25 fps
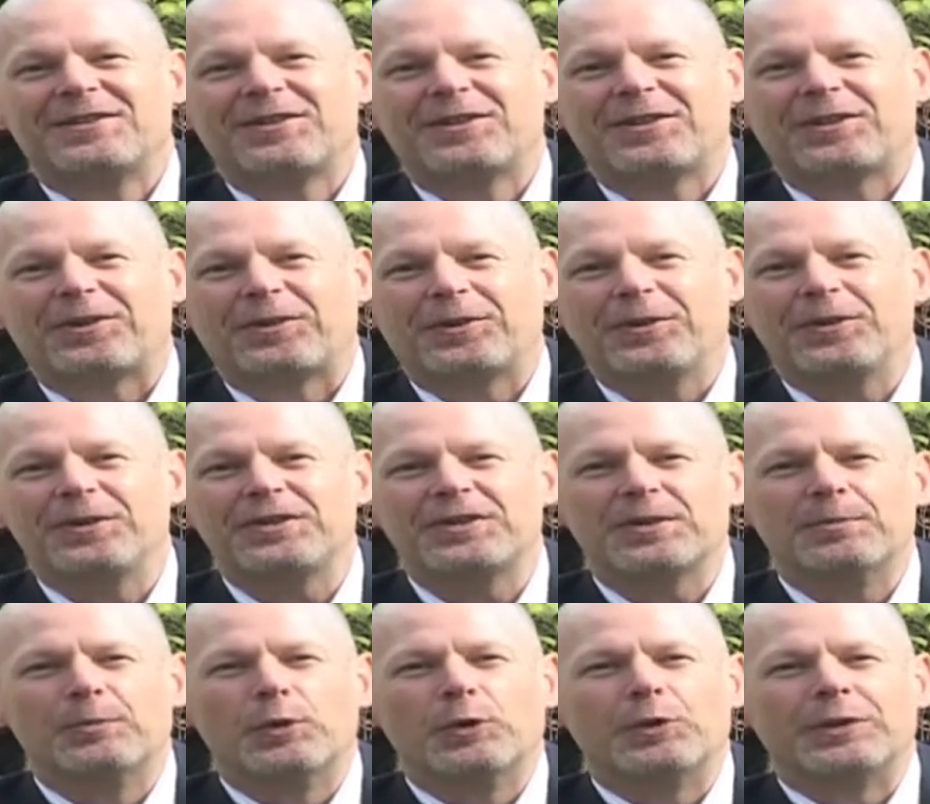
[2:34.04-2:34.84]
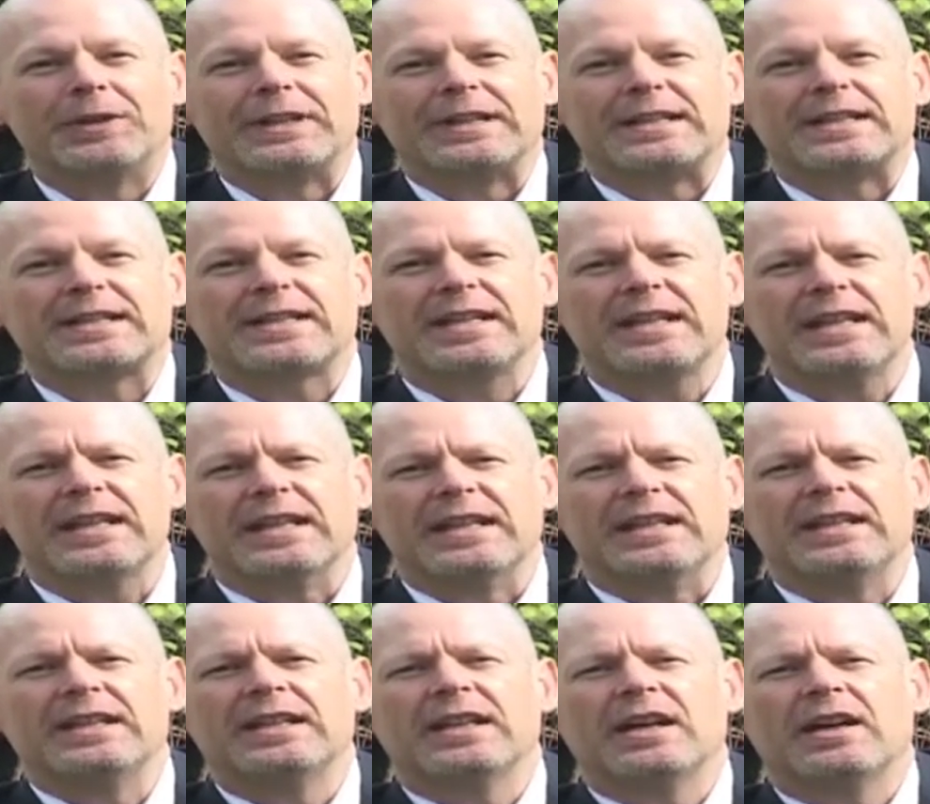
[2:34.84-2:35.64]
through to morning
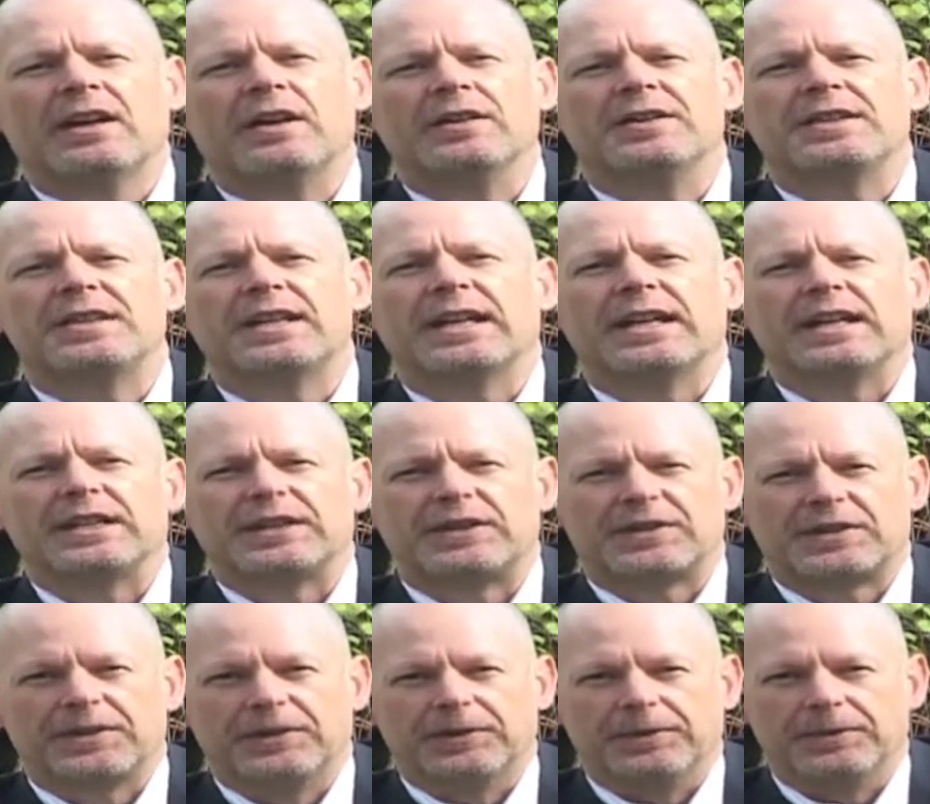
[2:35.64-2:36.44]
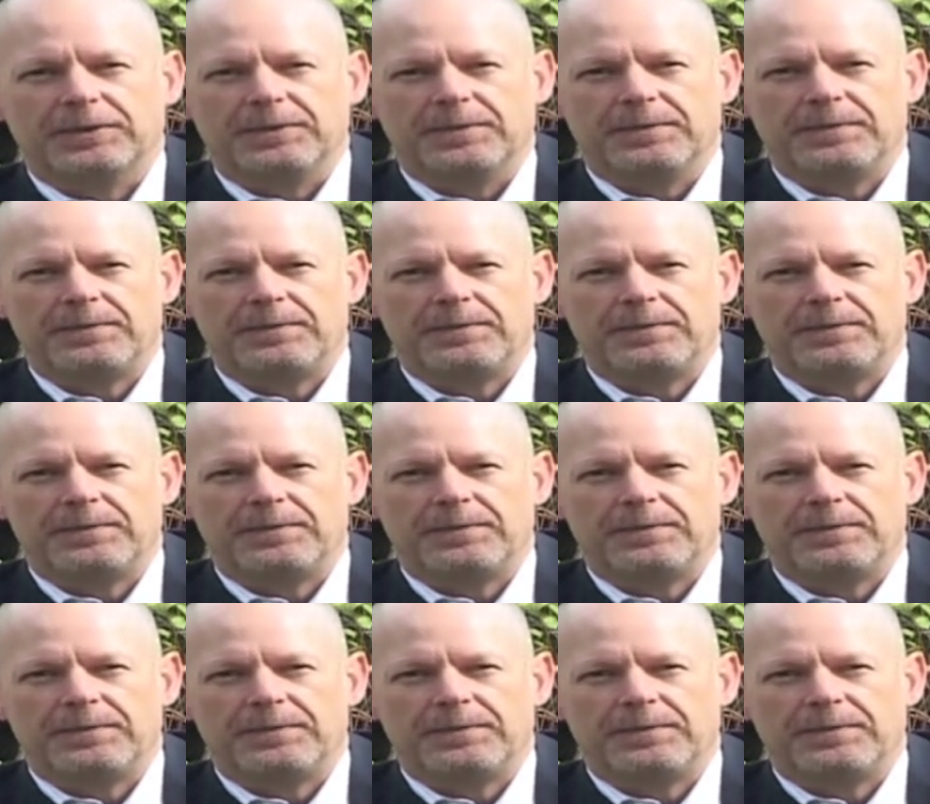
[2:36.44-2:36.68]
tea on day 2.